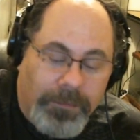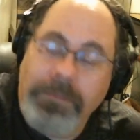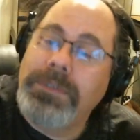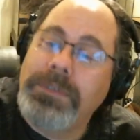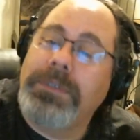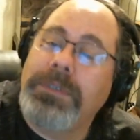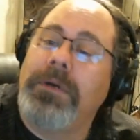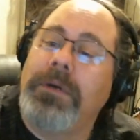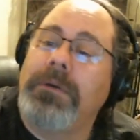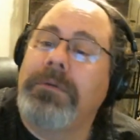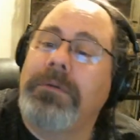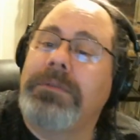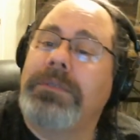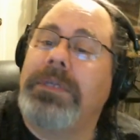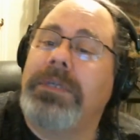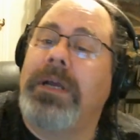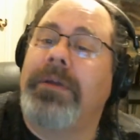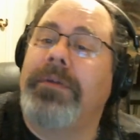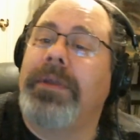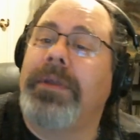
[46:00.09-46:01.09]
so
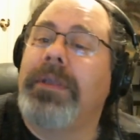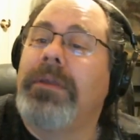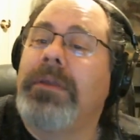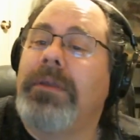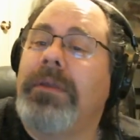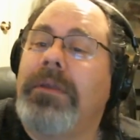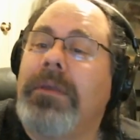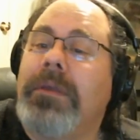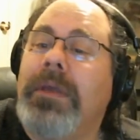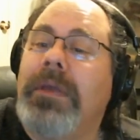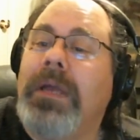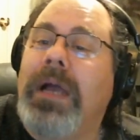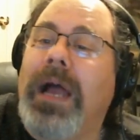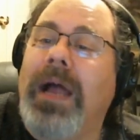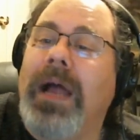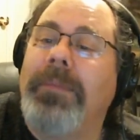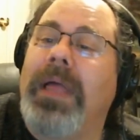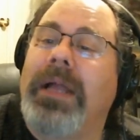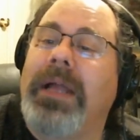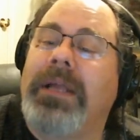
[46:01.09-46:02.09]
sorry.
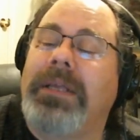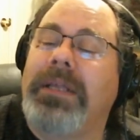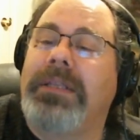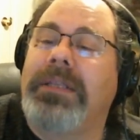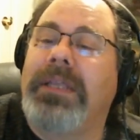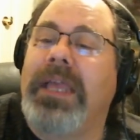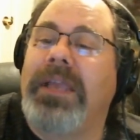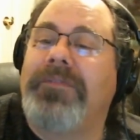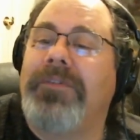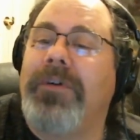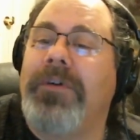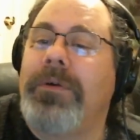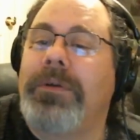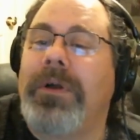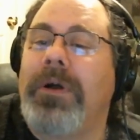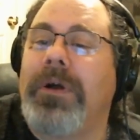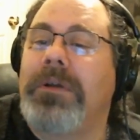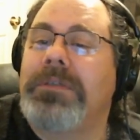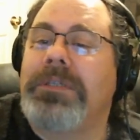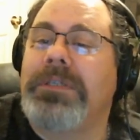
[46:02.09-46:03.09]
I'm not going to take phone
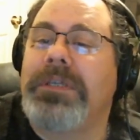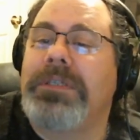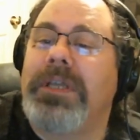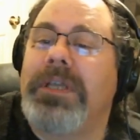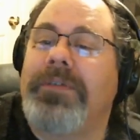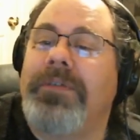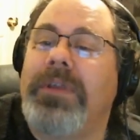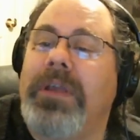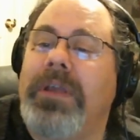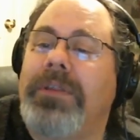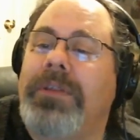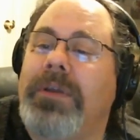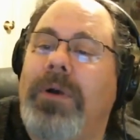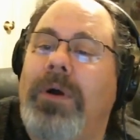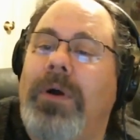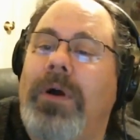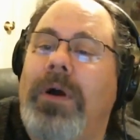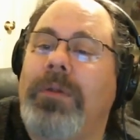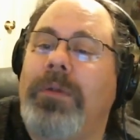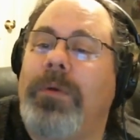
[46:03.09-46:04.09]
calls because every other
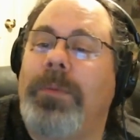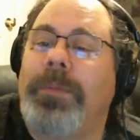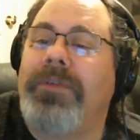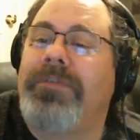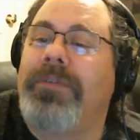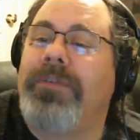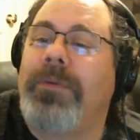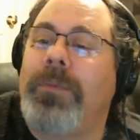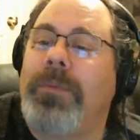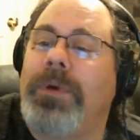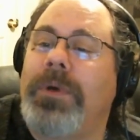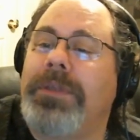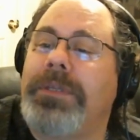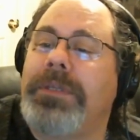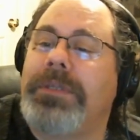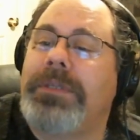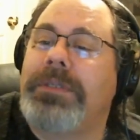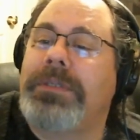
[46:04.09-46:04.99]
call will be from one of these